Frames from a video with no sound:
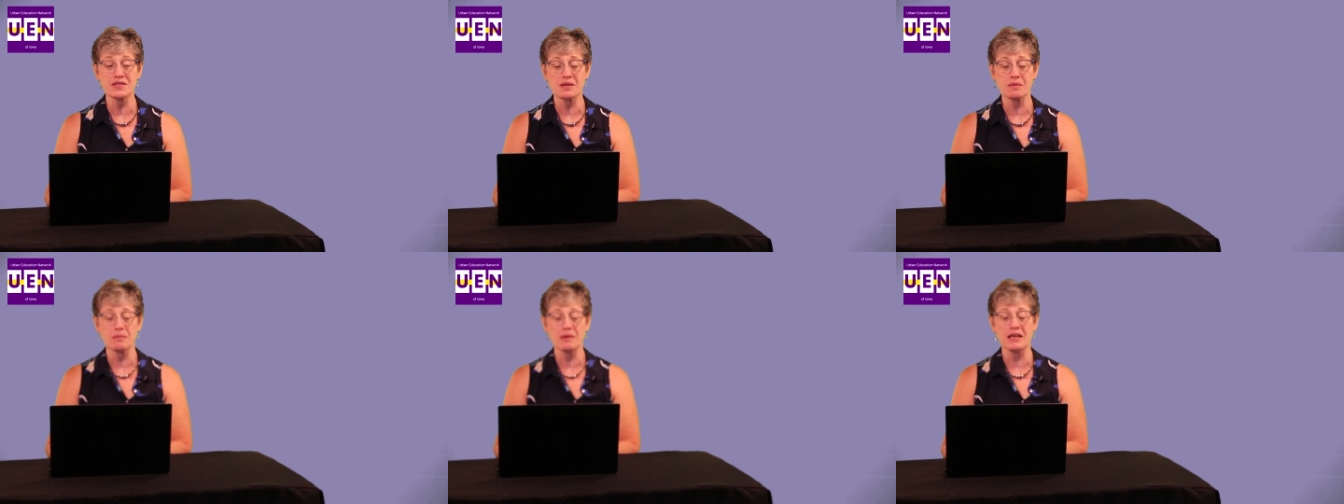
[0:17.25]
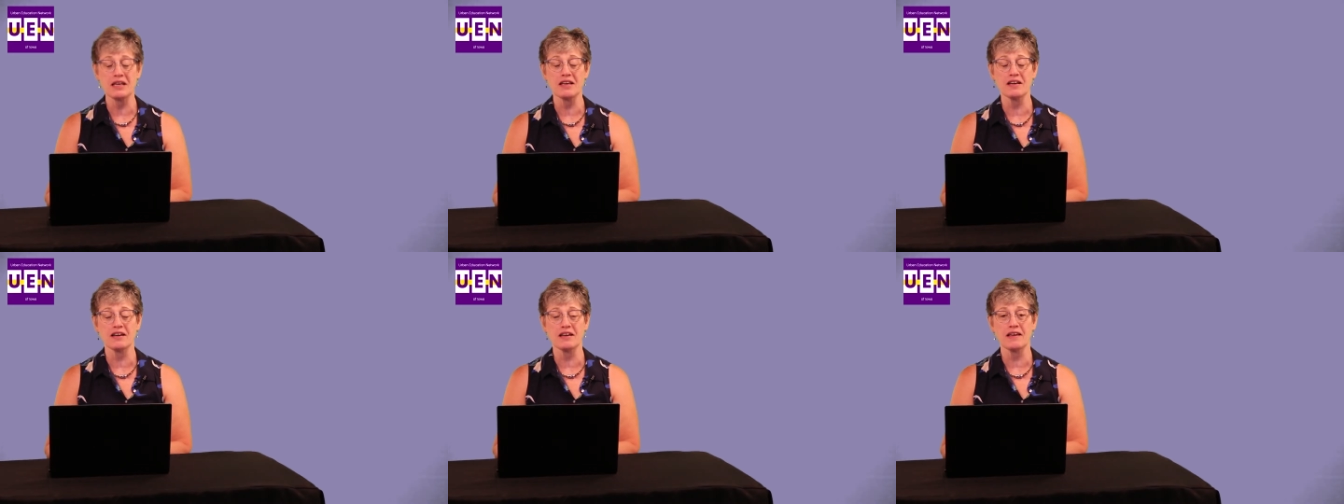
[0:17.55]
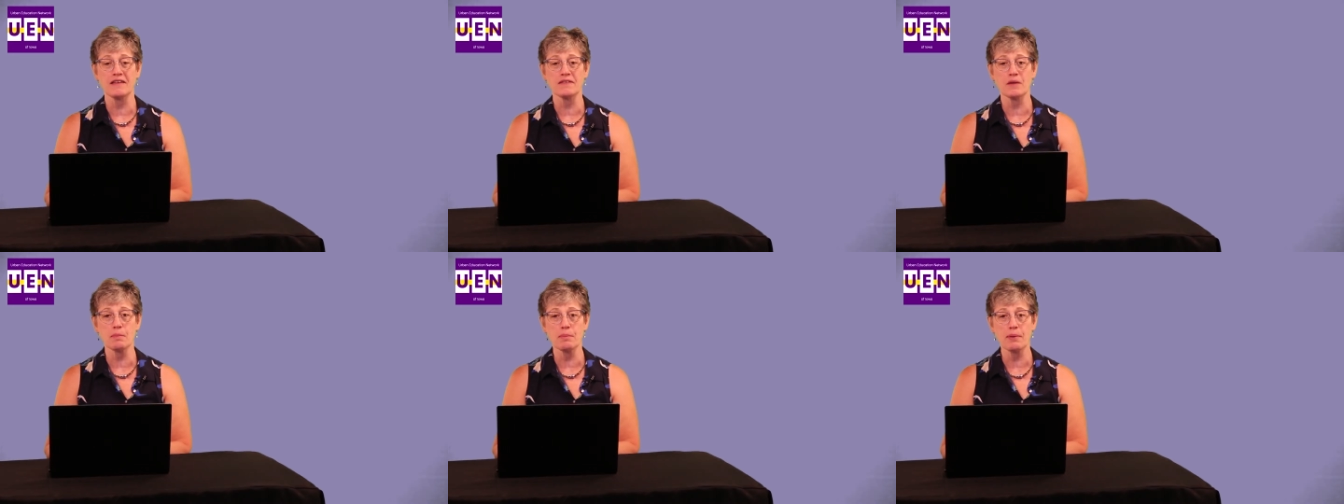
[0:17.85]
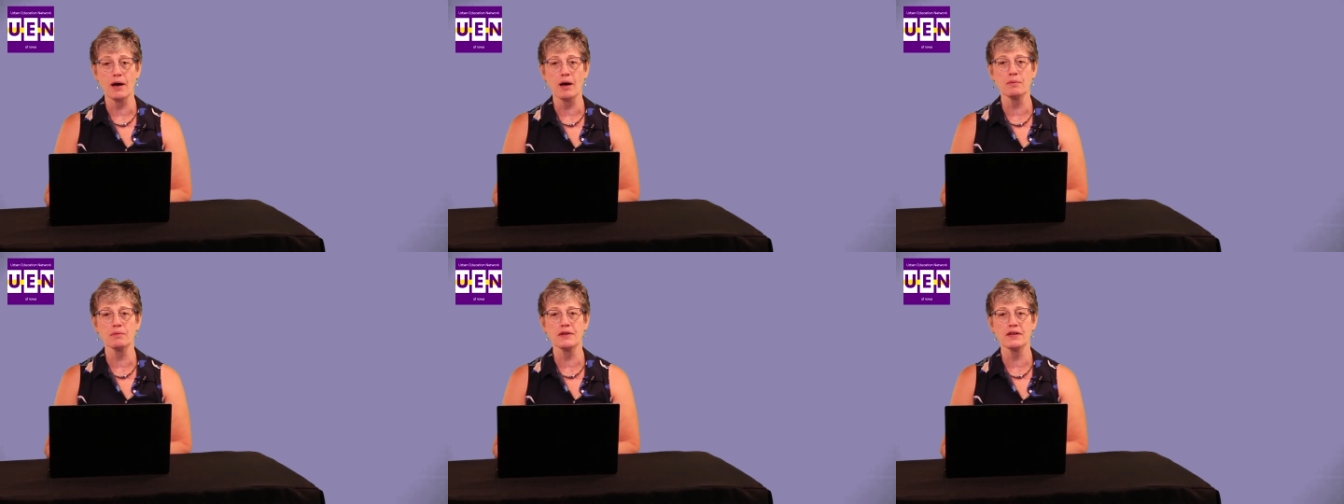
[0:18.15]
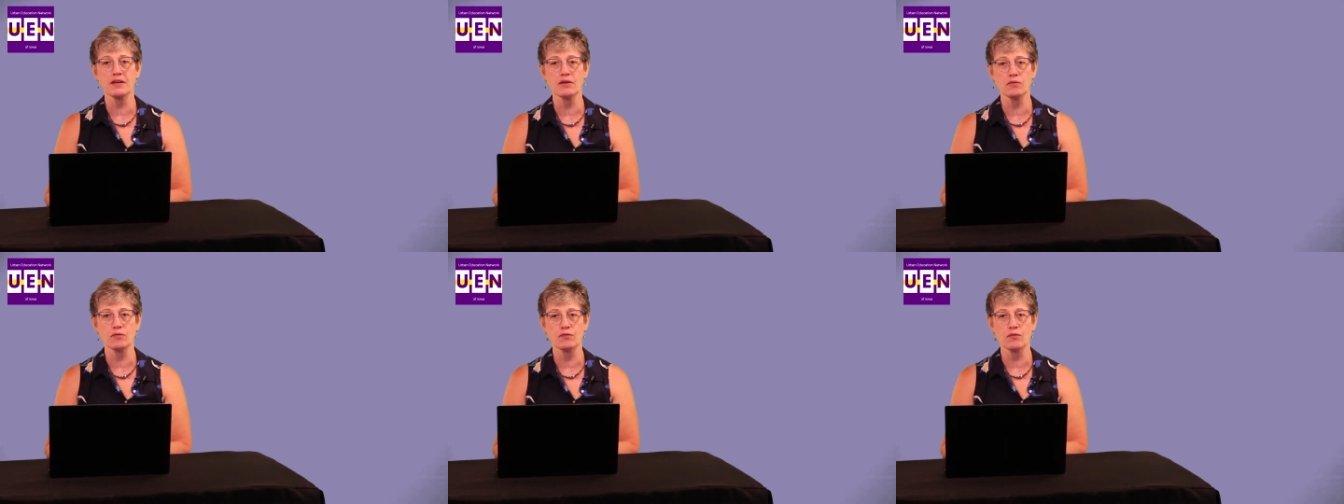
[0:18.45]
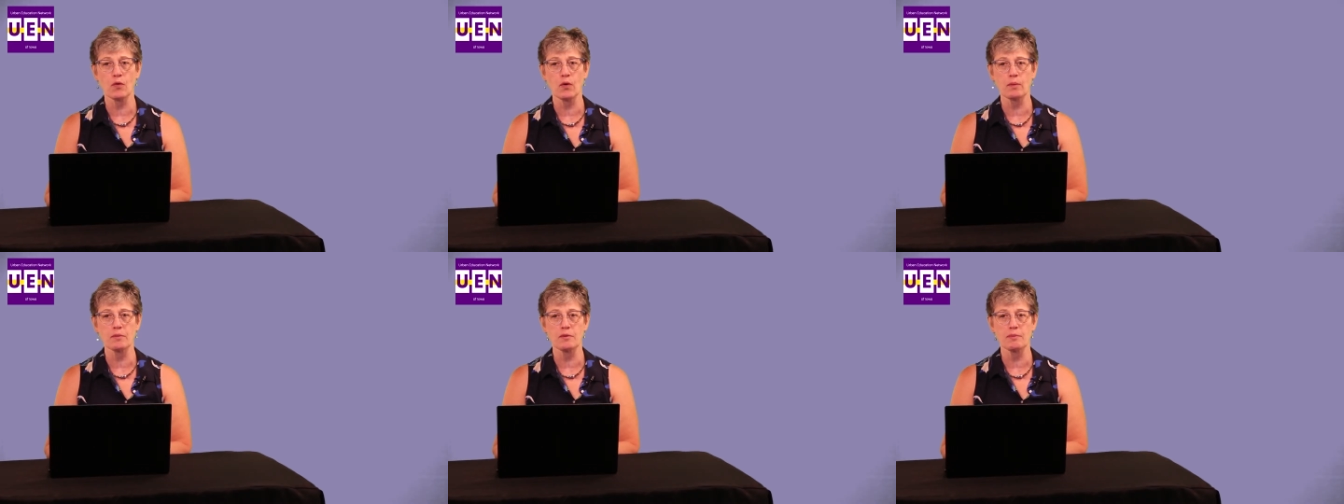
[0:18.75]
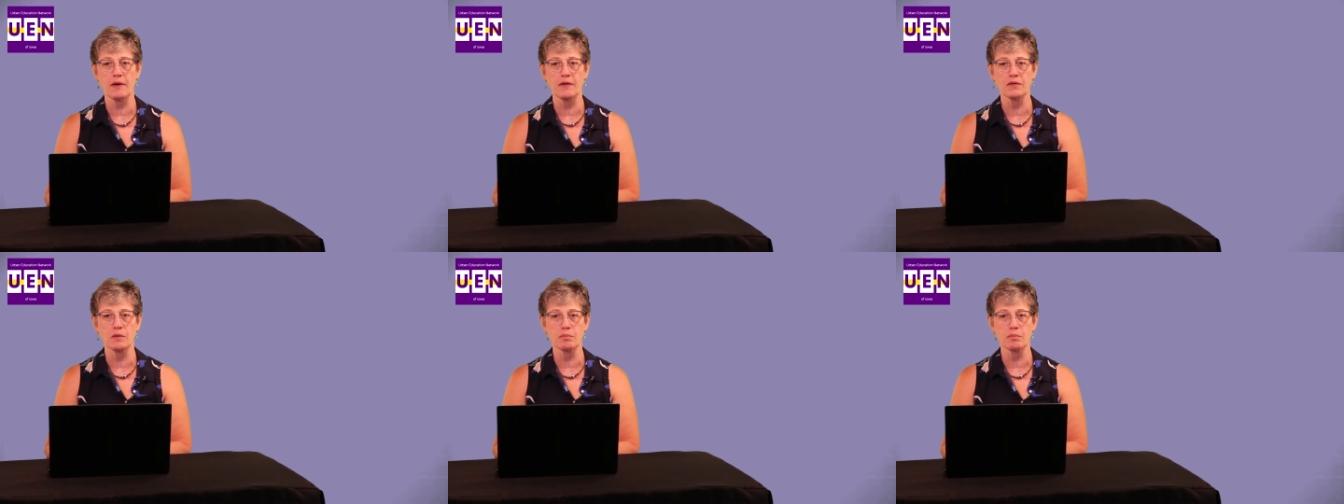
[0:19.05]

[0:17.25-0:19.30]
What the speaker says: the media, and the public informed about